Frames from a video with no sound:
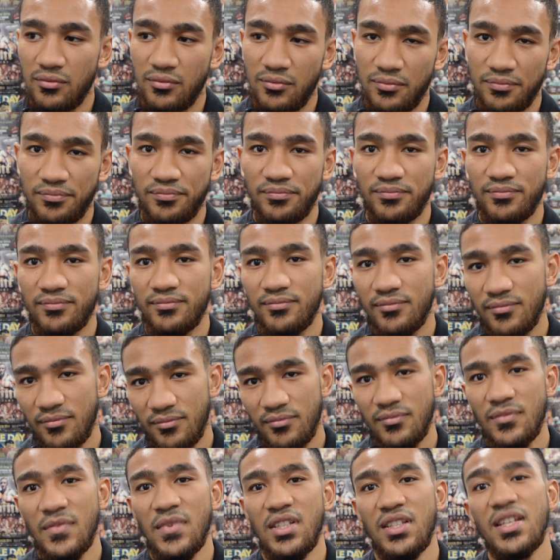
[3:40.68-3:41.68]
a feather in your
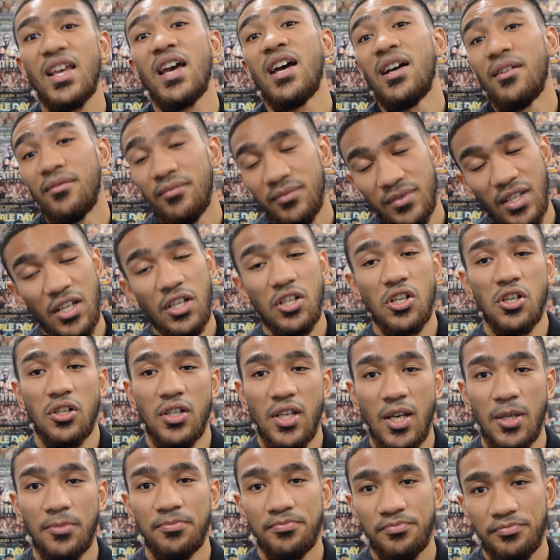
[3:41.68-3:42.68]
cap. It's, yeah, a, it's, a, it's, go,
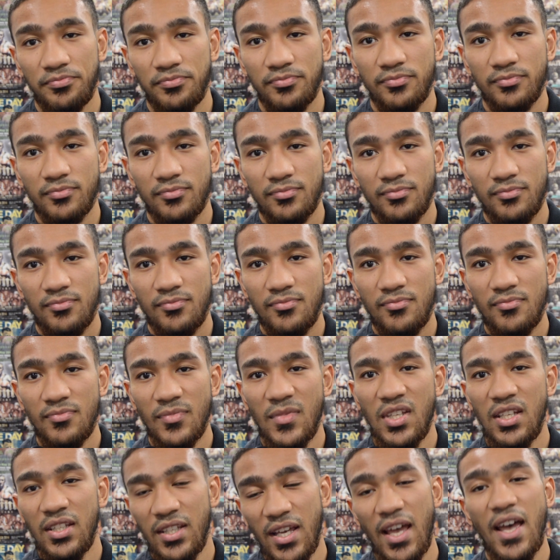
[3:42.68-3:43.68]
yeah. it's, an achievement at the end of the
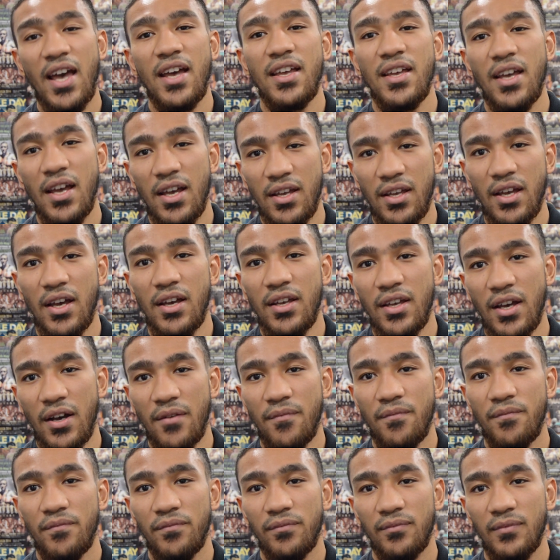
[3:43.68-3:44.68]
day. yeah, not everyone gets
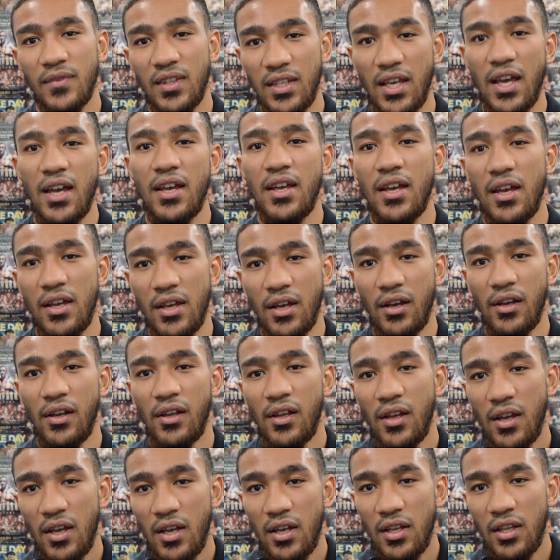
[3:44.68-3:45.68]
the opportunity. Yeah,
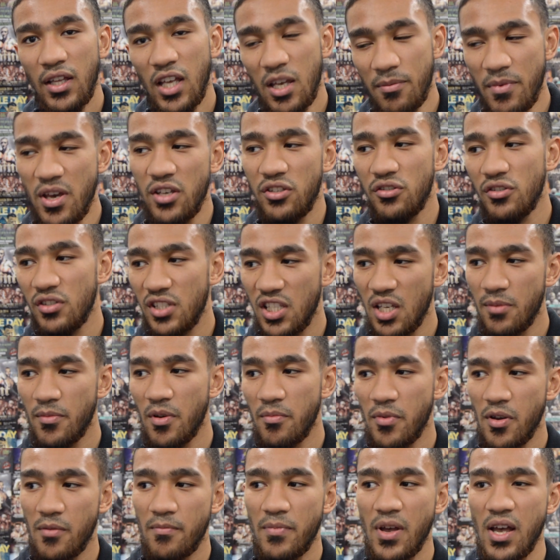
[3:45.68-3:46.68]
yeah, so, It makes you seem
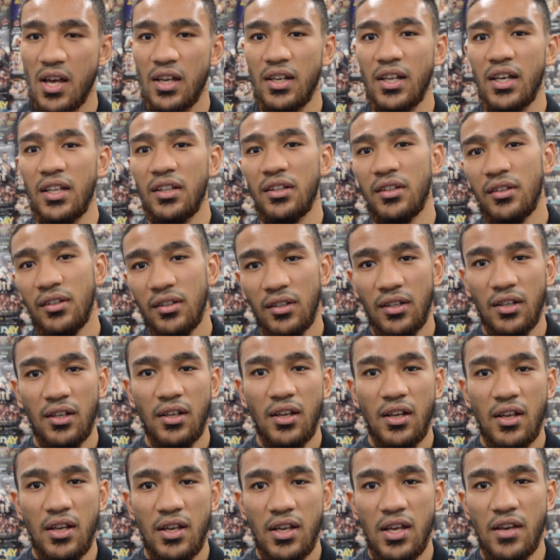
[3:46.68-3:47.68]
a bit better than
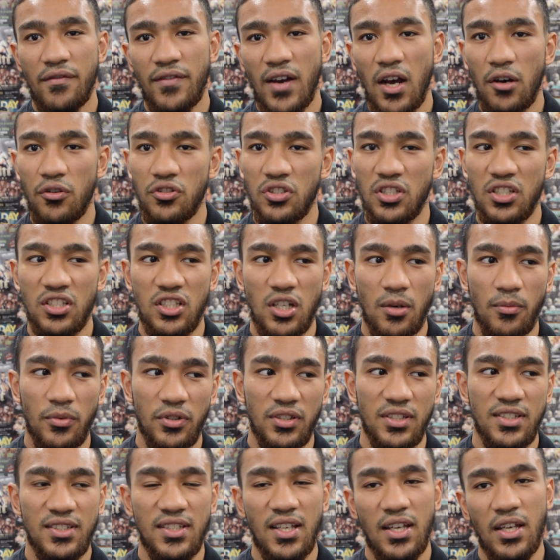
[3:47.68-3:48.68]
if I was just
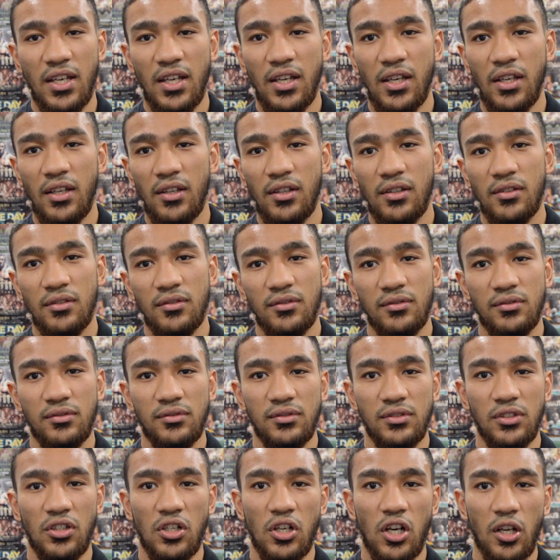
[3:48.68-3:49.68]
someone to say,
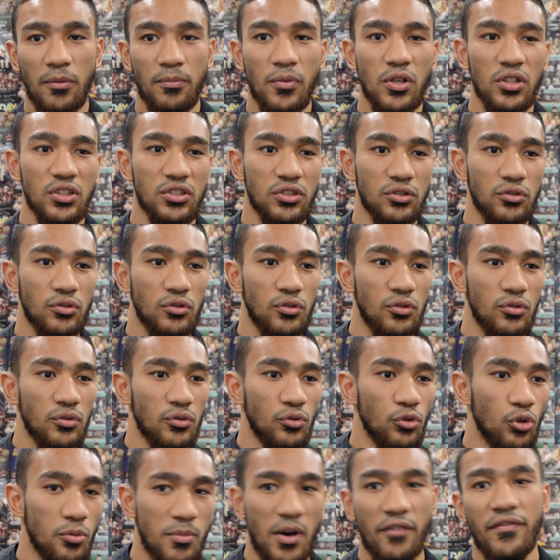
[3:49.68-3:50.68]
you know, I'd box
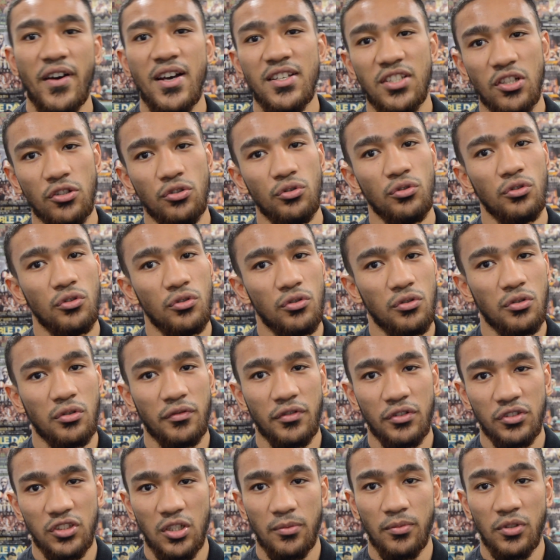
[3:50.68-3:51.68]
all my fights at York Hall,
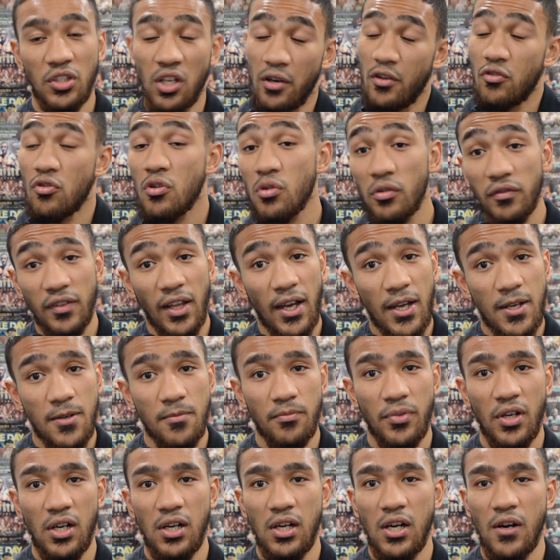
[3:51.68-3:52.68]
for example. Not wrong with
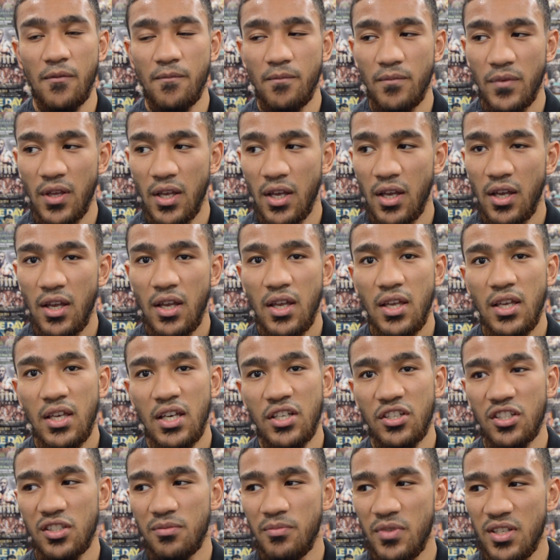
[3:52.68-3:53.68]
that, but yeah, no, I um, understand your
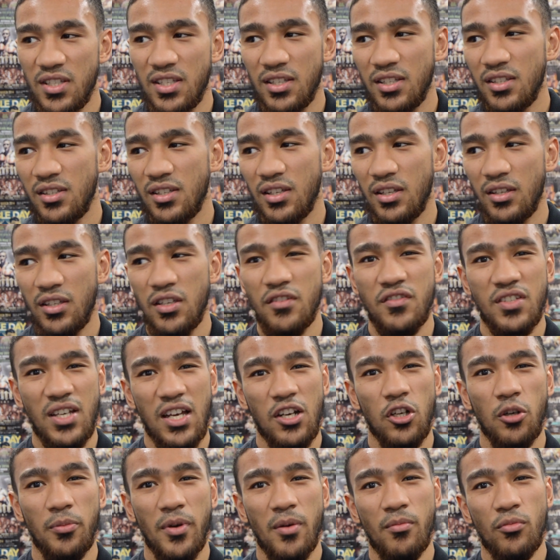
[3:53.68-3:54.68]
point. It just means it gives you
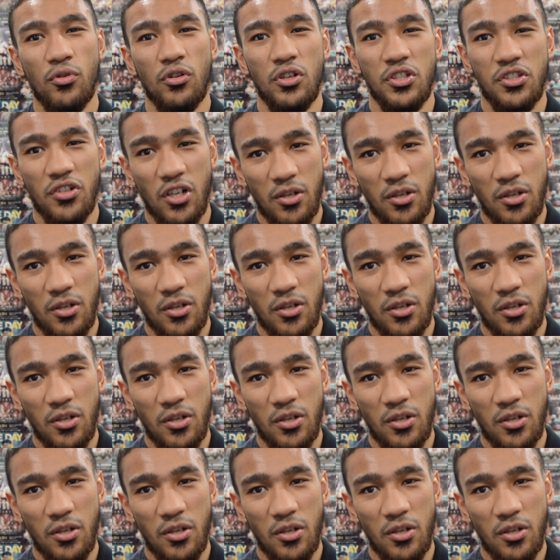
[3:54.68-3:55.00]
a little bit more. Do